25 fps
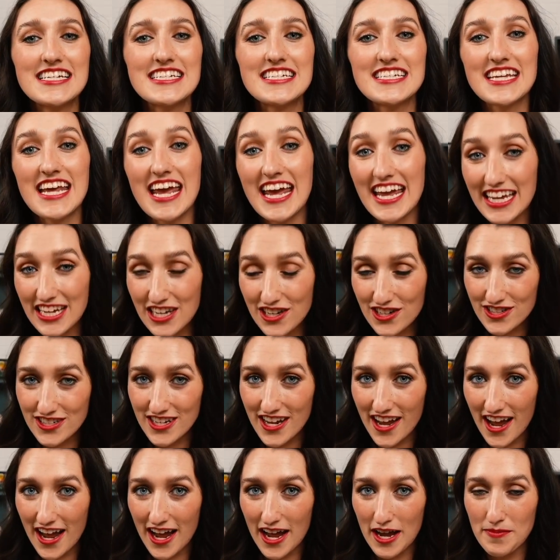Take your
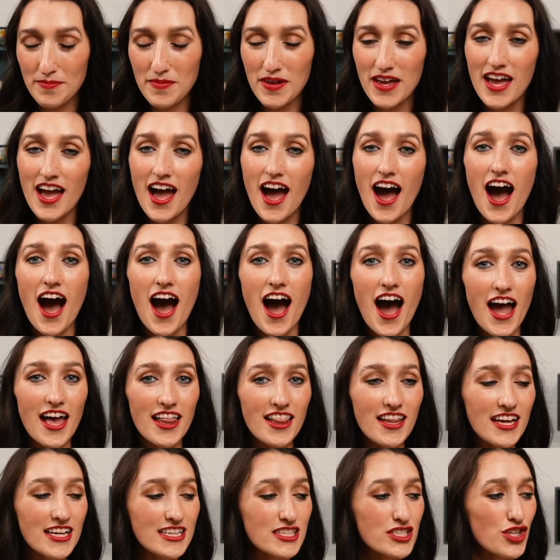time. I
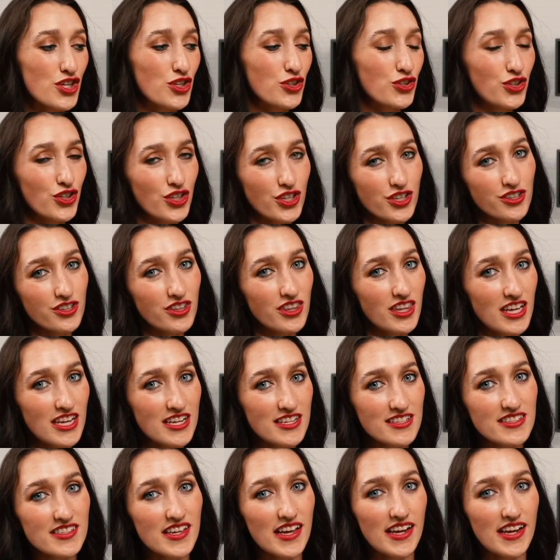like to learn things